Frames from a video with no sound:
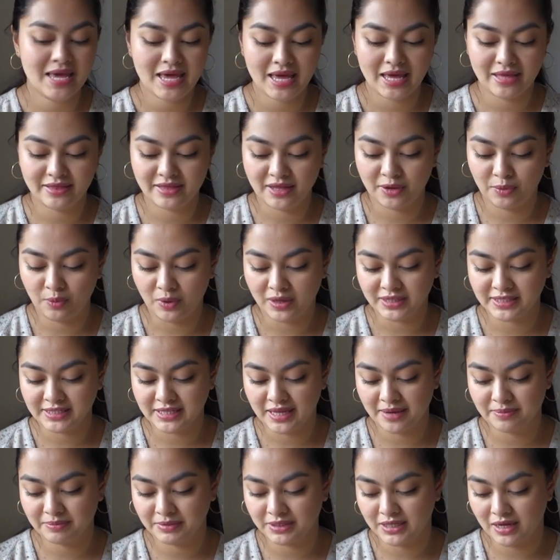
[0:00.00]
And then once
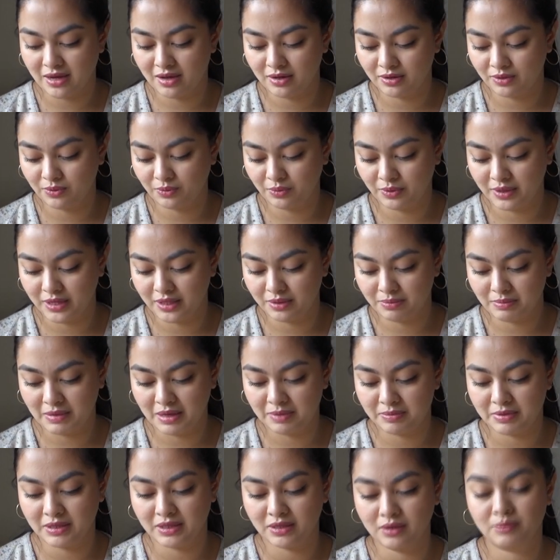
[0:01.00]
I'm done with
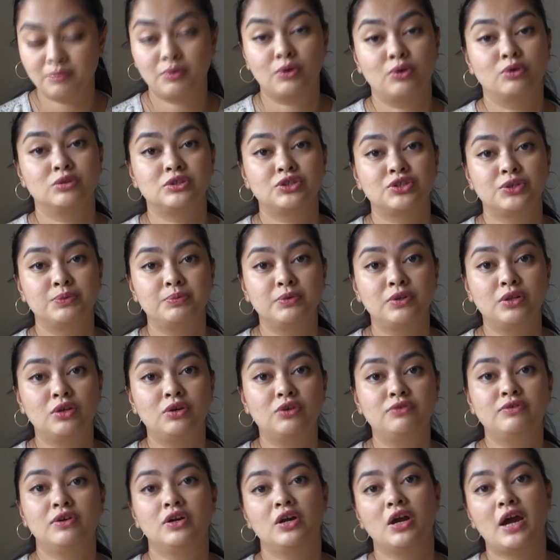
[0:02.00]
maybe the poetry
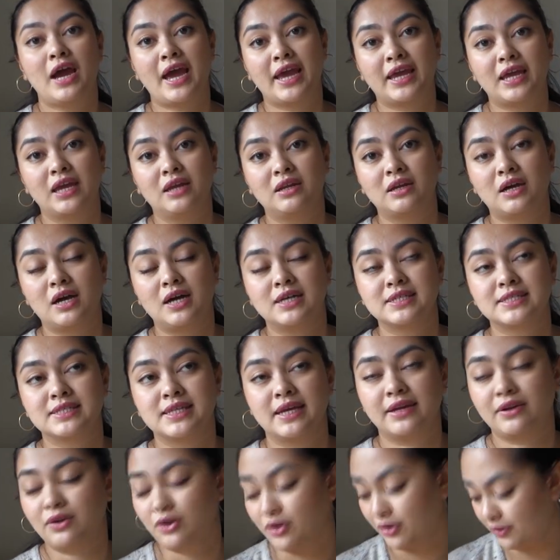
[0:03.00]
pullover, I can cast
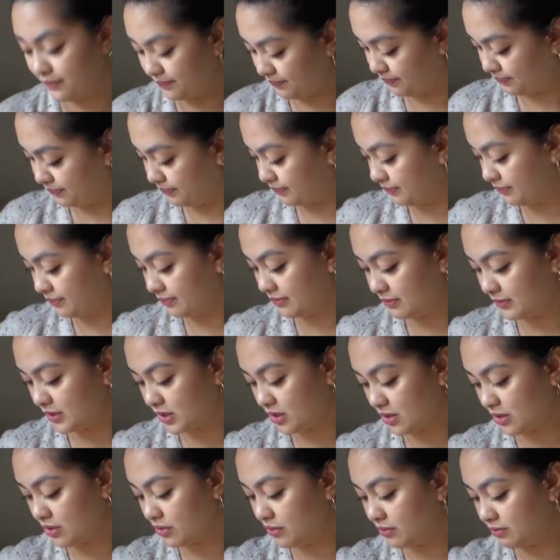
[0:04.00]
that on.
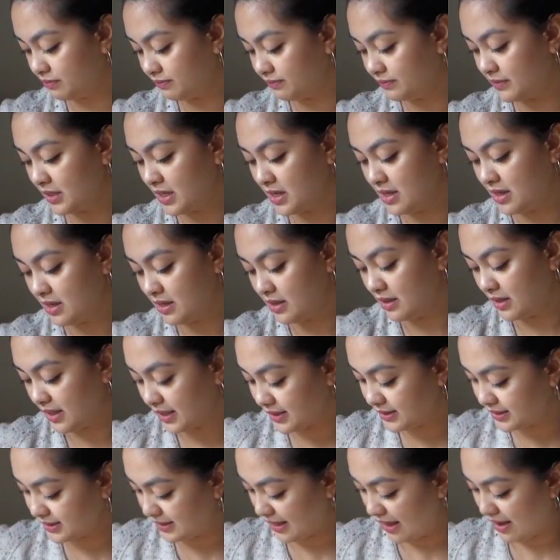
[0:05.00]
So
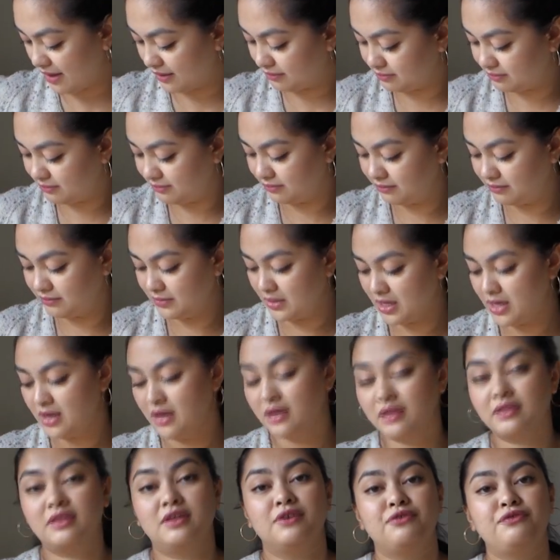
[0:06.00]
that's that.
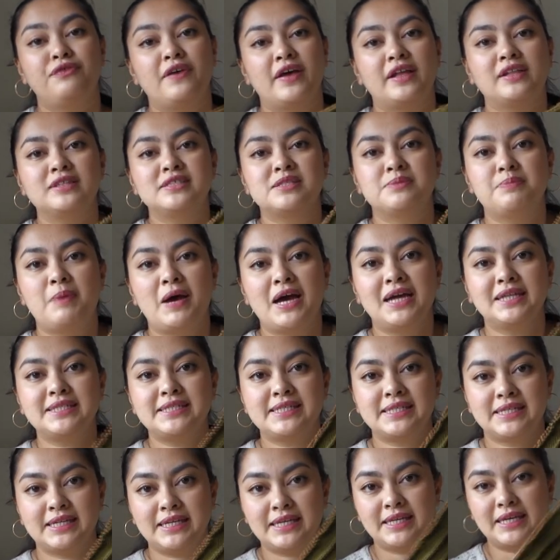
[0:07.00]
The Feldspar
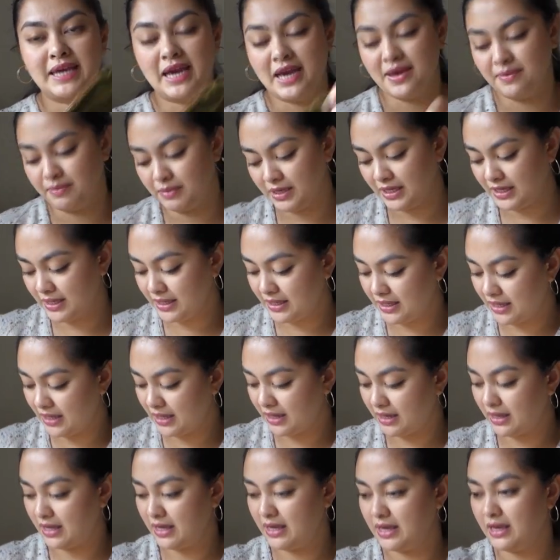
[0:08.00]
Tea, I'm knitting
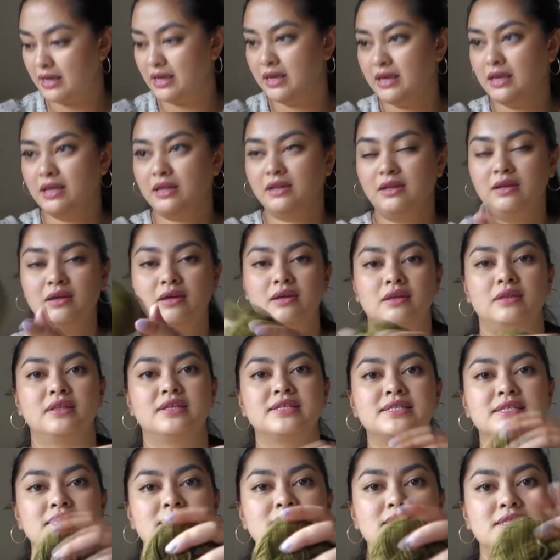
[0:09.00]
it in,
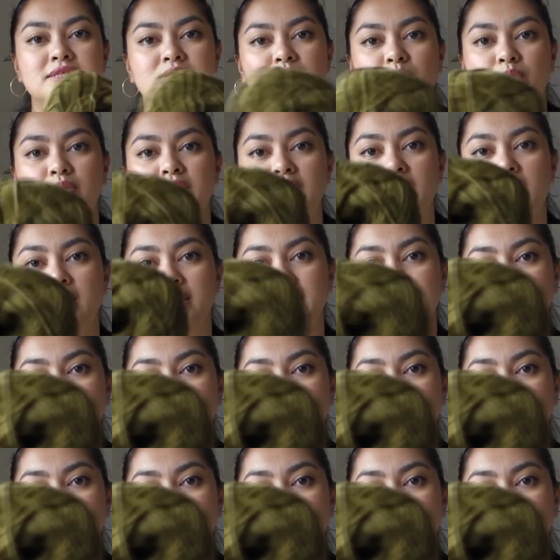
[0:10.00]
this is We Are